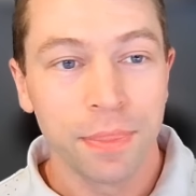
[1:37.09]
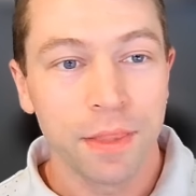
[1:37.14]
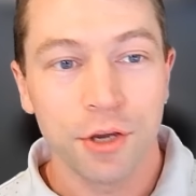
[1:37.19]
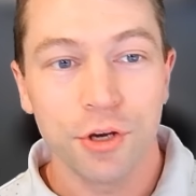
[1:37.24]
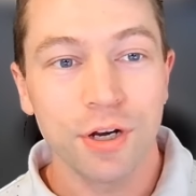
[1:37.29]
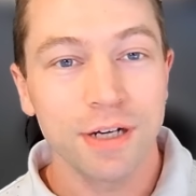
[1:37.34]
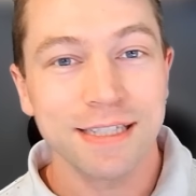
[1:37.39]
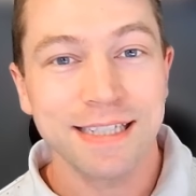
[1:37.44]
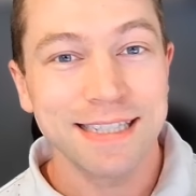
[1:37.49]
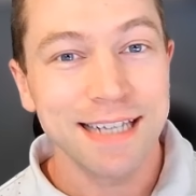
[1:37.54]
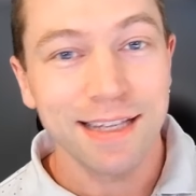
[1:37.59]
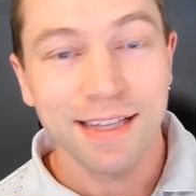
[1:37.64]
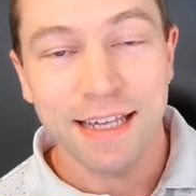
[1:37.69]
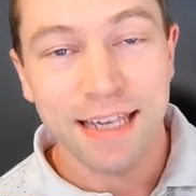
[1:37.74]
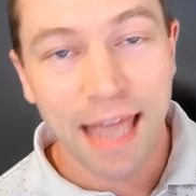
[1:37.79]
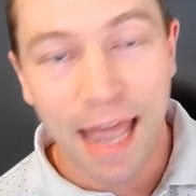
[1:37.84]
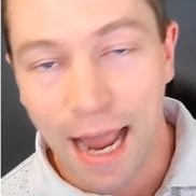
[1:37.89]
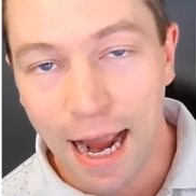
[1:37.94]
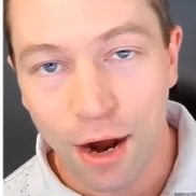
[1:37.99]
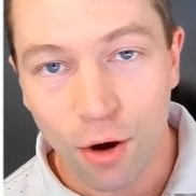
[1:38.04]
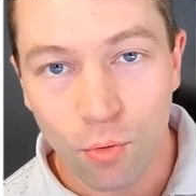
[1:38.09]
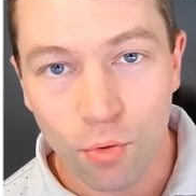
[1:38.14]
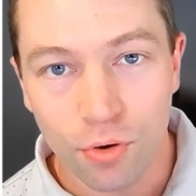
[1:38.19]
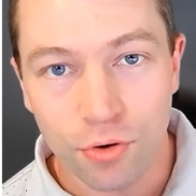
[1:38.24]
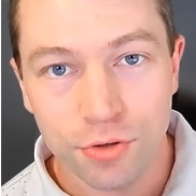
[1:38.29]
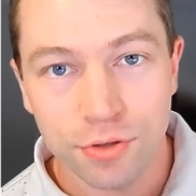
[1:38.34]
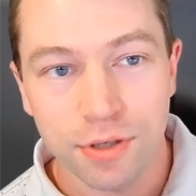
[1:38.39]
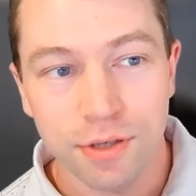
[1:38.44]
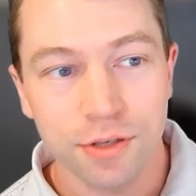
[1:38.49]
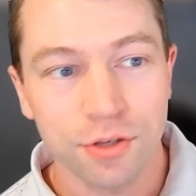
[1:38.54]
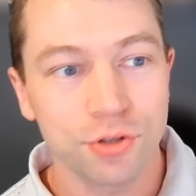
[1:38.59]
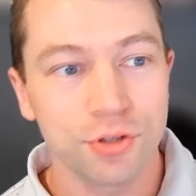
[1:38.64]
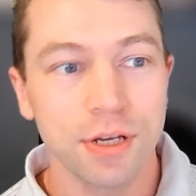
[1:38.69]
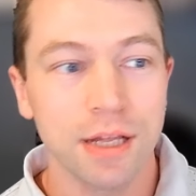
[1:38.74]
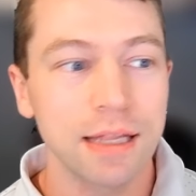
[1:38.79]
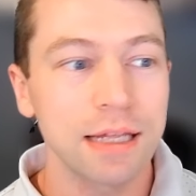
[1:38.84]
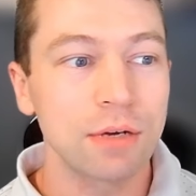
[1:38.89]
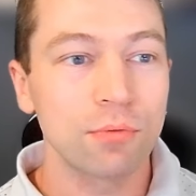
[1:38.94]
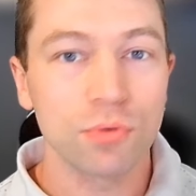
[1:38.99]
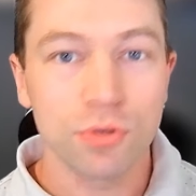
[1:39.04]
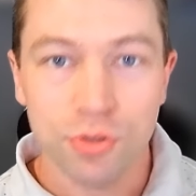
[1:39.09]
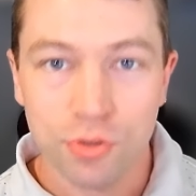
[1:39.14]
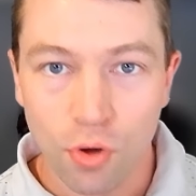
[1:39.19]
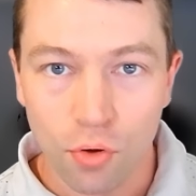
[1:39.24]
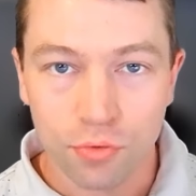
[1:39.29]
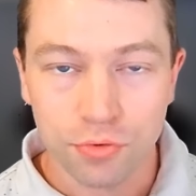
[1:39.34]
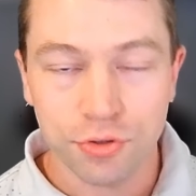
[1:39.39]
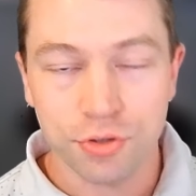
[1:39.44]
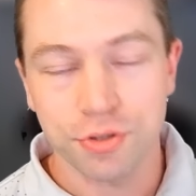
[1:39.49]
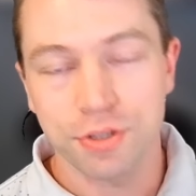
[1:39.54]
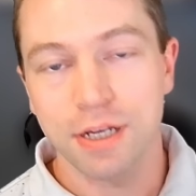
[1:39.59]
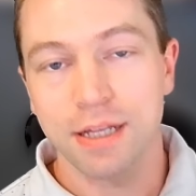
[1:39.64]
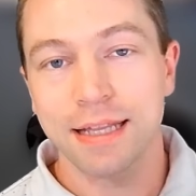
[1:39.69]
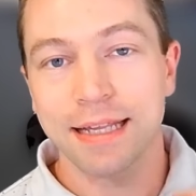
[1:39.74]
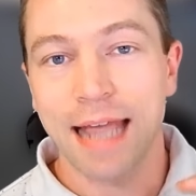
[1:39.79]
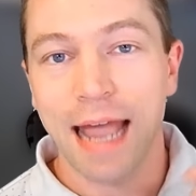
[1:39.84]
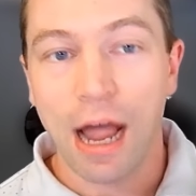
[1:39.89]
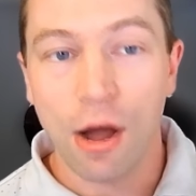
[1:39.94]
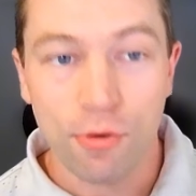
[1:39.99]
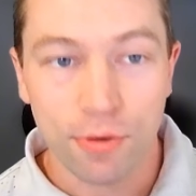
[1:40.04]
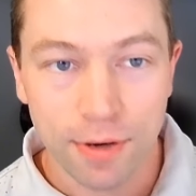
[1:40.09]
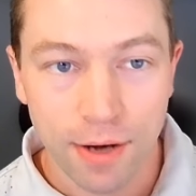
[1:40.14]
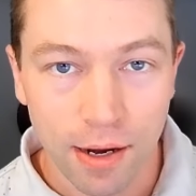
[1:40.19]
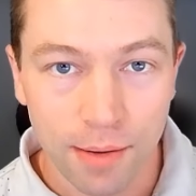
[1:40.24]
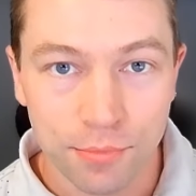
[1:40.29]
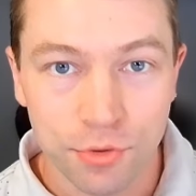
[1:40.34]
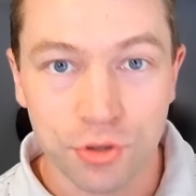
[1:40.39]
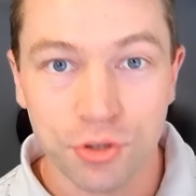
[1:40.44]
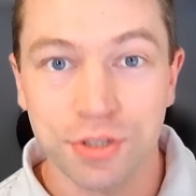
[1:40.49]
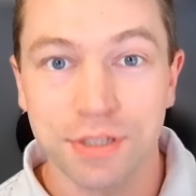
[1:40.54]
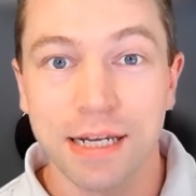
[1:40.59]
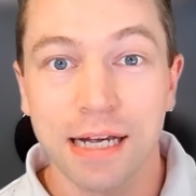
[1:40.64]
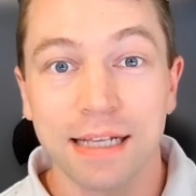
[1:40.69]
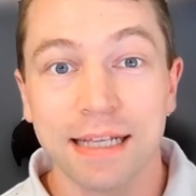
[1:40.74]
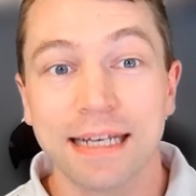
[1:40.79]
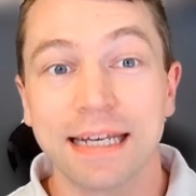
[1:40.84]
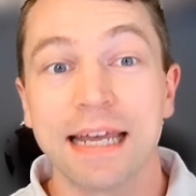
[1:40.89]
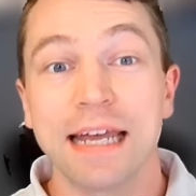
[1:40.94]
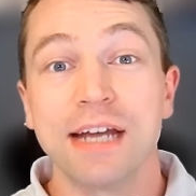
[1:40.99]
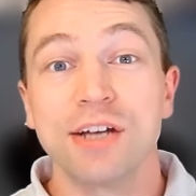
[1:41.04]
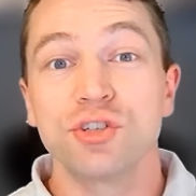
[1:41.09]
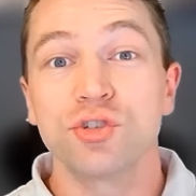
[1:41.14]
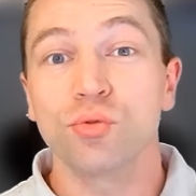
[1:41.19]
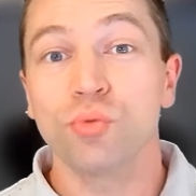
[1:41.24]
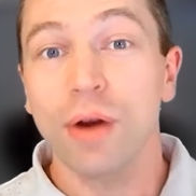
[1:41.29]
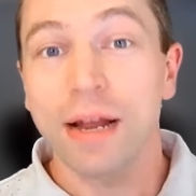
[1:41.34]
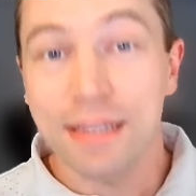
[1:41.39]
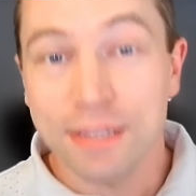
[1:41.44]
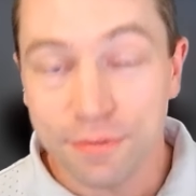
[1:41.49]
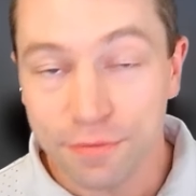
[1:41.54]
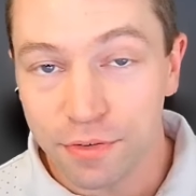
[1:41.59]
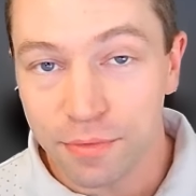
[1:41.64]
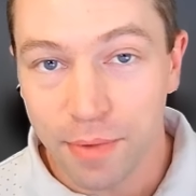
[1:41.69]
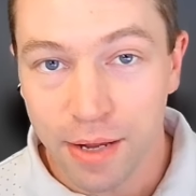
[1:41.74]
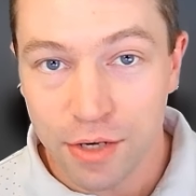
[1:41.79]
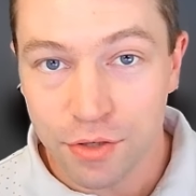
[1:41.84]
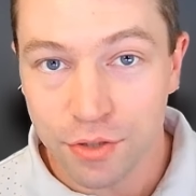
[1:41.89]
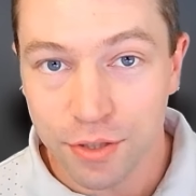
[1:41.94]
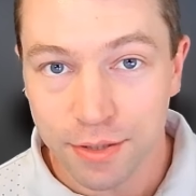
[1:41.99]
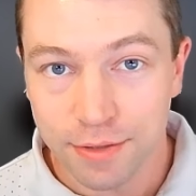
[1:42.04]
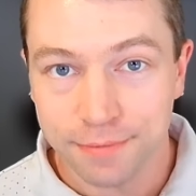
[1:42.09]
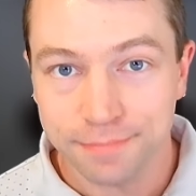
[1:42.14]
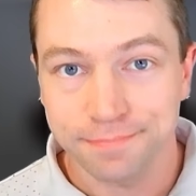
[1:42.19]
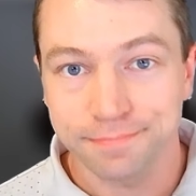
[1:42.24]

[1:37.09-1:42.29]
You're not selling hours, you're selling results, you're selling outcomes, you're selling transformation.